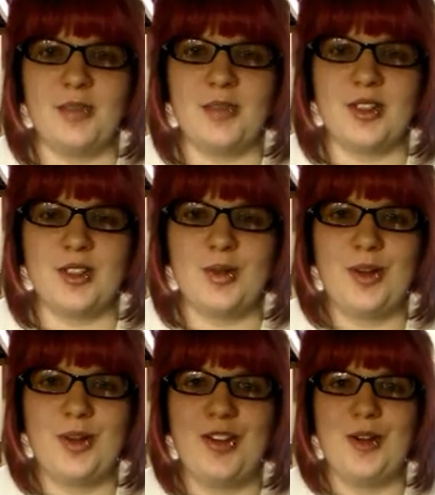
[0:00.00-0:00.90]
just
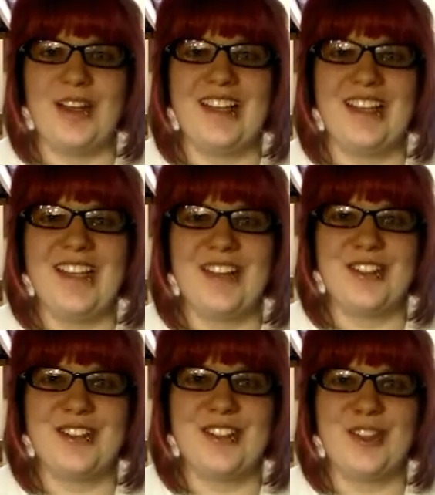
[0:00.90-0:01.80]
reviewing the other
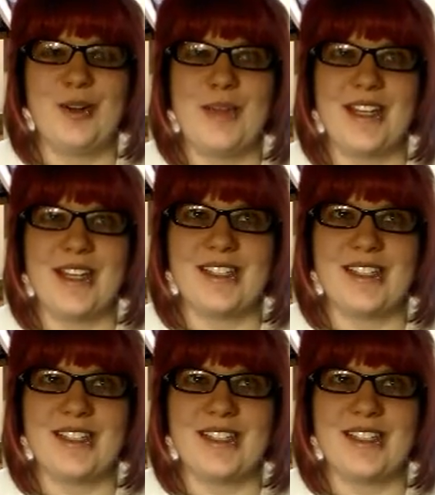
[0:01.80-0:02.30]
two a bit